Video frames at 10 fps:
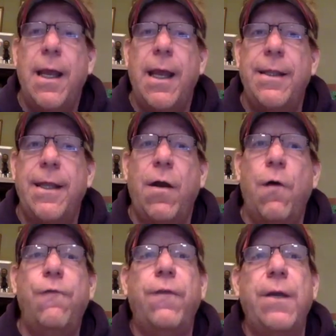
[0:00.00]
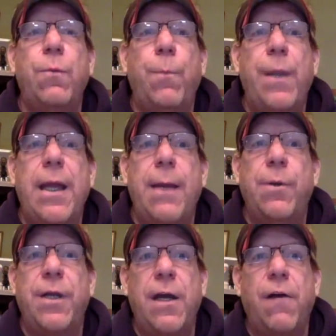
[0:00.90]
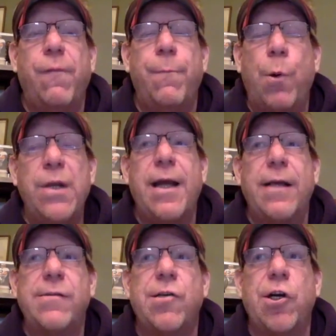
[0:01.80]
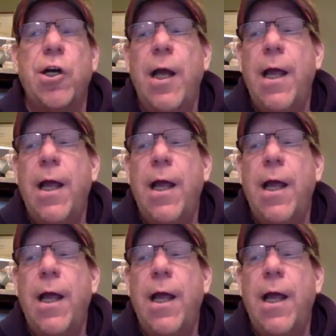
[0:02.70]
And then hopefully we'll be able to hear from Poindexter